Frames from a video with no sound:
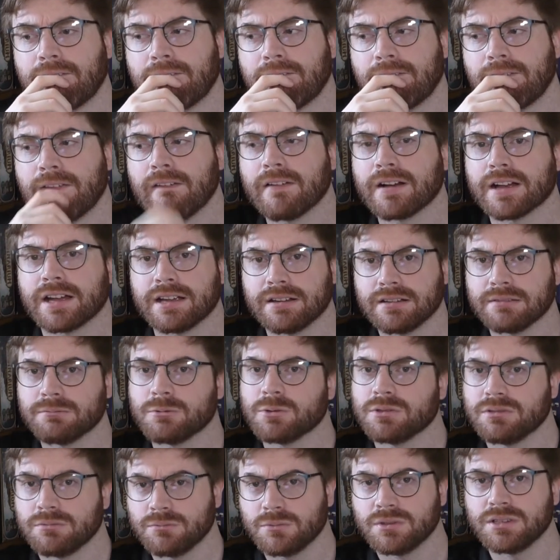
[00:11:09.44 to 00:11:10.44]
Okay,
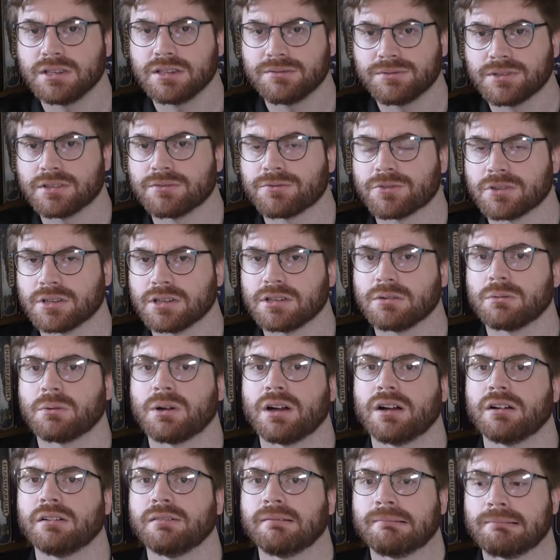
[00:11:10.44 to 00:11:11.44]
we'll leave it for a little
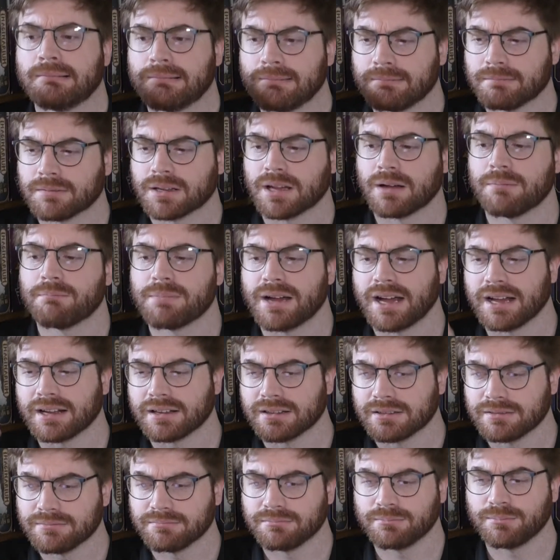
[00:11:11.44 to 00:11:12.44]
while, come
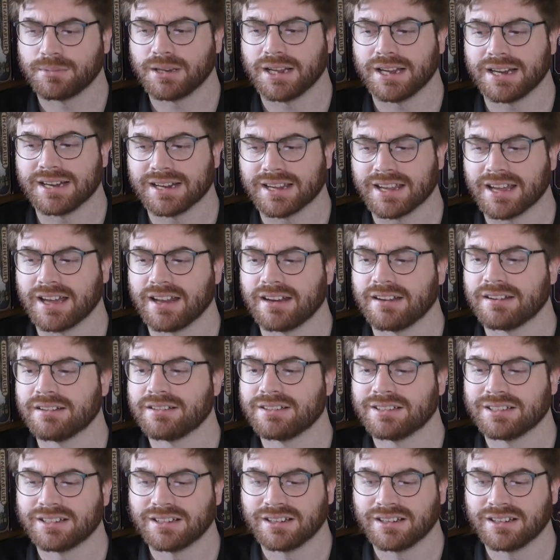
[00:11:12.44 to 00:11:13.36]
back, play it again.